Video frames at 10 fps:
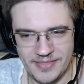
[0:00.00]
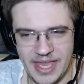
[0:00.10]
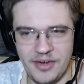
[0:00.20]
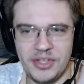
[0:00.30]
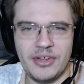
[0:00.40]

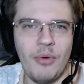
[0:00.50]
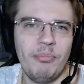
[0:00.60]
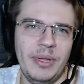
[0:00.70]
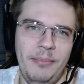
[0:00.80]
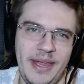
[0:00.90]
Eren
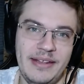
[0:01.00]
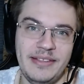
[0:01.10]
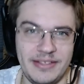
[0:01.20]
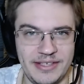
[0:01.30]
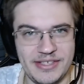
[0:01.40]

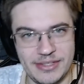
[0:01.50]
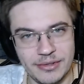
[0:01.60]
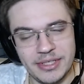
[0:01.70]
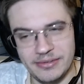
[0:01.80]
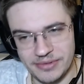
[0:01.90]
complimented
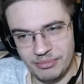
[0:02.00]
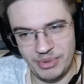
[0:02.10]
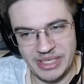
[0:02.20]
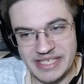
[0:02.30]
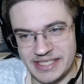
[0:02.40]
Historia for
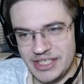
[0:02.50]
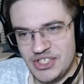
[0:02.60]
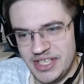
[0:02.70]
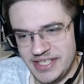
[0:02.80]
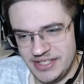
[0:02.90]
being such
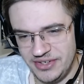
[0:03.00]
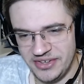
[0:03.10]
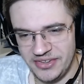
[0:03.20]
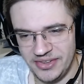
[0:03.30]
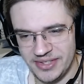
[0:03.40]
a nice
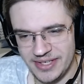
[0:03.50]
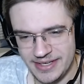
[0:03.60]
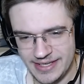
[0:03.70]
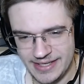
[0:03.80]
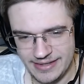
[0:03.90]
girl
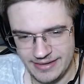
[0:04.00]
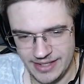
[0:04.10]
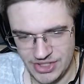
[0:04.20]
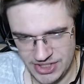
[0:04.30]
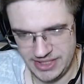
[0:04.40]

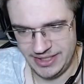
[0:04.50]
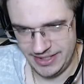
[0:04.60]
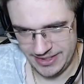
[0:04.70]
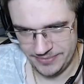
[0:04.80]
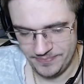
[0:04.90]
that she
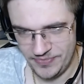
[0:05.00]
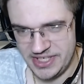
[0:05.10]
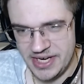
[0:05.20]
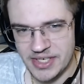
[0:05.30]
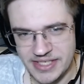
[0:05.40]

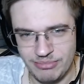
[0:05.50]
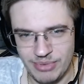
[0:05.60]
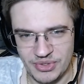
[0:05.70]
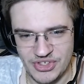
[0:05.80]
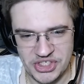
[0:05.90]
cares
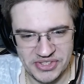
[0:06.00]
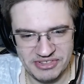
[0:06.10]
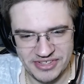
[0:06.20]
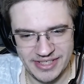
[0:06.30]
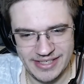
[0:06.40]
about
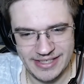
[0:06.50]
children.